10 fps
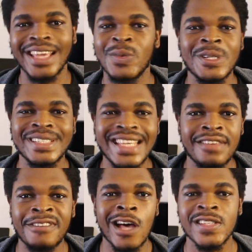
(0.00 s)
it was
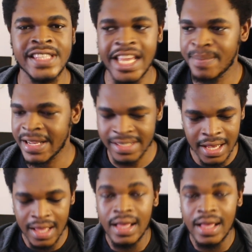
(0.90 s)
if-else statements.